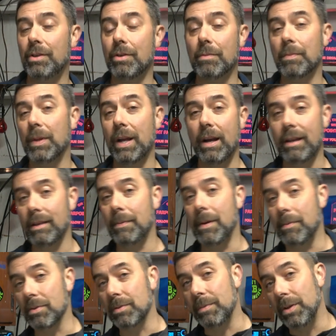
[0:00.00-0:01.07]
you can play other
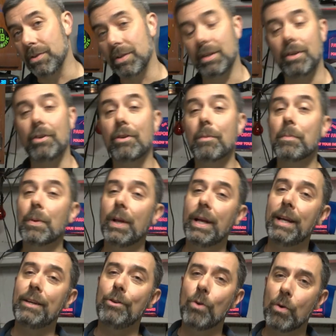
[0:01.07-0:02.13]
people's music, you can
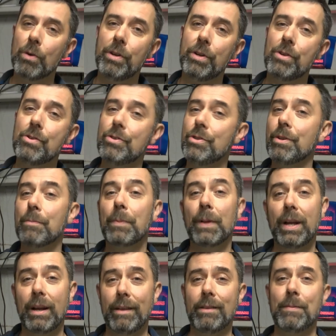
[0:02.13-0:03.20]
play your news, you can
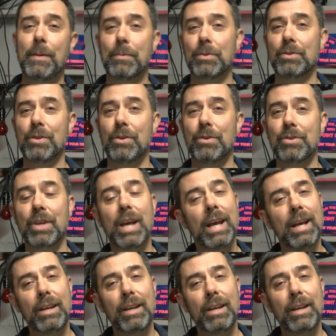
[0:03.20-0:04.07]
play other people's news,